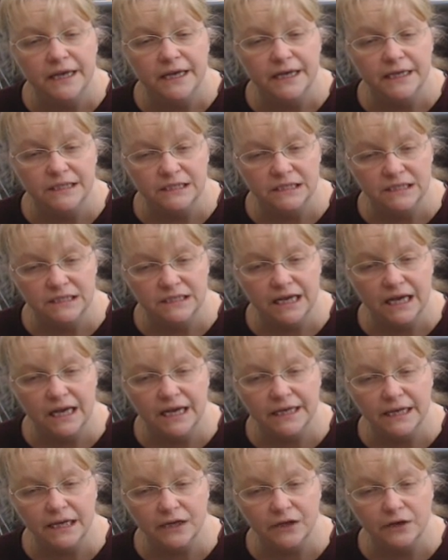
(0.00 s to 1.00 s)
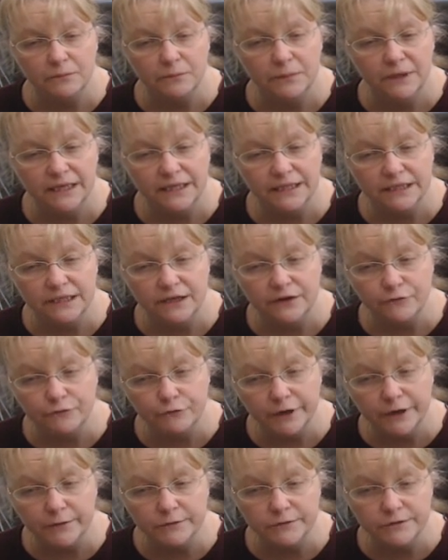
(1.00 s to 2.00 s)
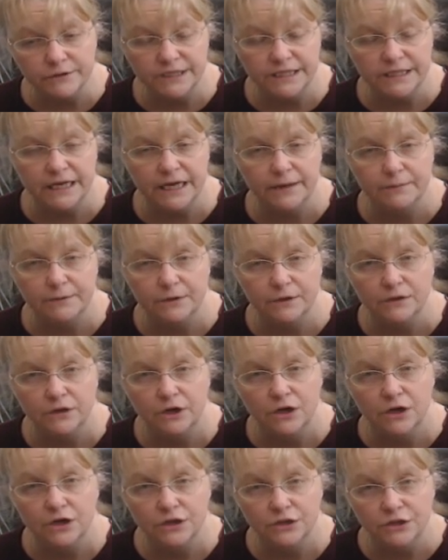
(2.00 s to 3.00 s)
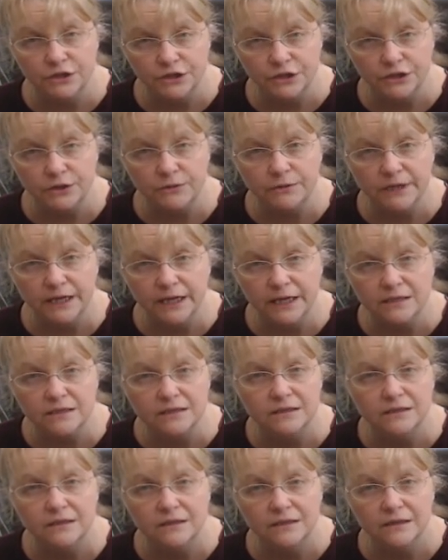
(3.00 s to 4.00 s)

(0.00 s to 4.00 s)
is design and complete a frequency table to show this,